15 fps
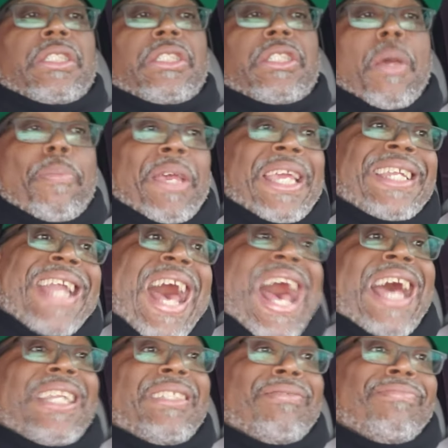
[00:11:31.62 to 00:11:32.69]
to be
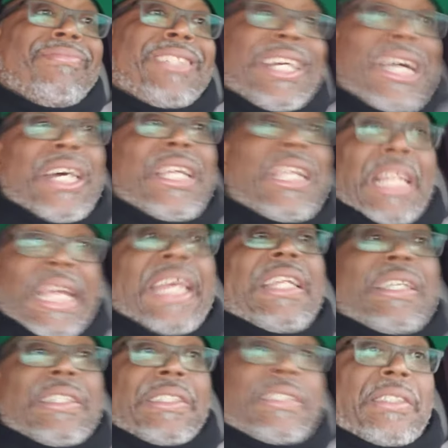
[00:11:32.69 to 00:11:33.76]
not good
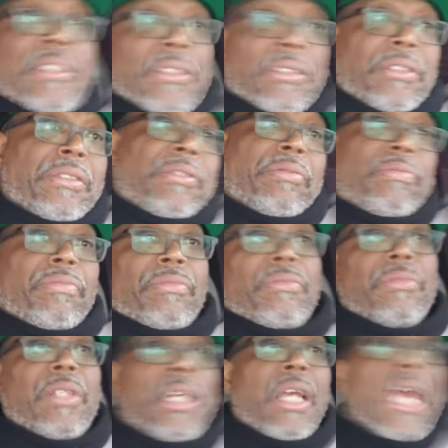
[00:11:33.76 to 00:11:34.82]
leaders.
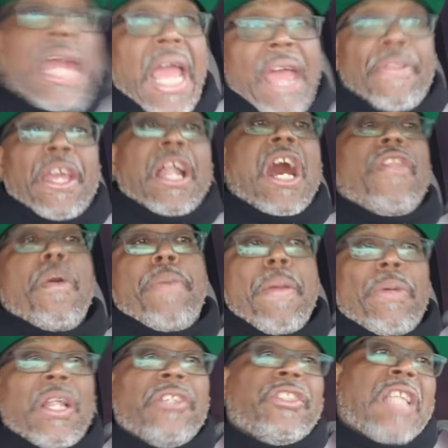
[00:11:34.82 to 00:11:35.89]
And then other
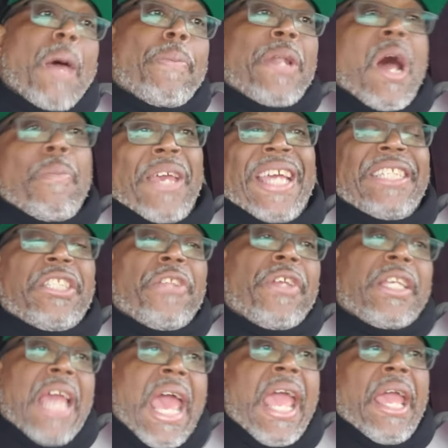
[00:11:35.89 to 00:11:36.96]
people are stepping up into the
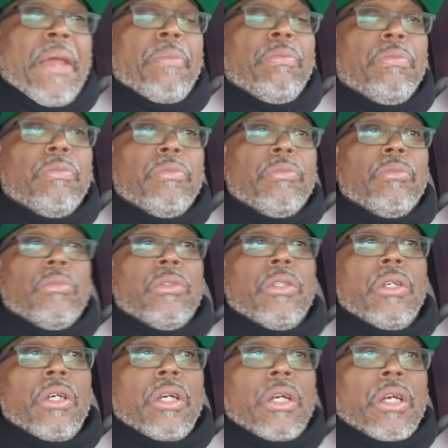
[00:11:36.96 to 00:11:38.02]
game
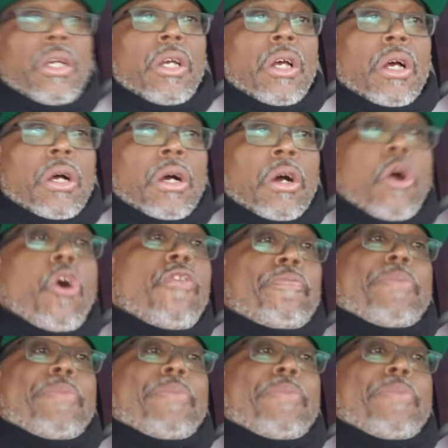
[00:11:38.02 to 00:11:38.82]
who've